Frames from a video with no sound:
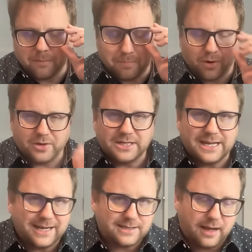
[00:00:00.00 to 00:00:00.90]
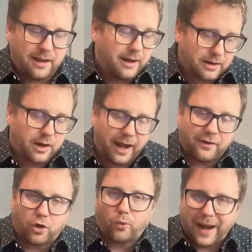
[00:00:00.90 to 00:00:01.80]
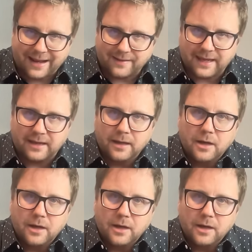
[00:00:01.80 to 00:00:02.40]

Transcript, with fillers: predict and kind of correctly